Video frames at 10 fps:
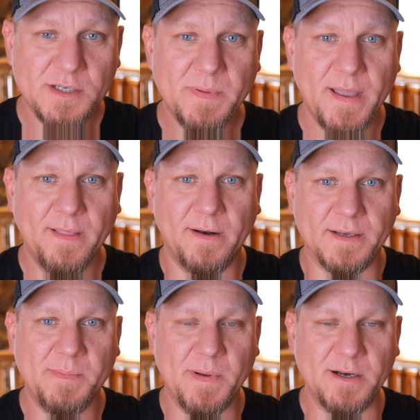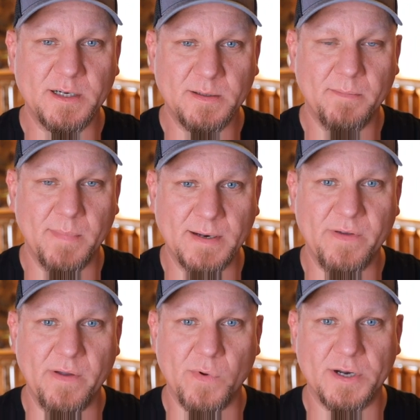just play a little experiment.
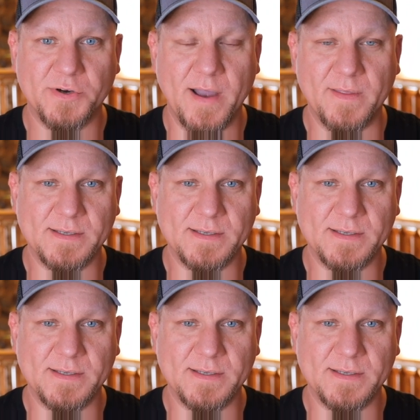If you ever want to try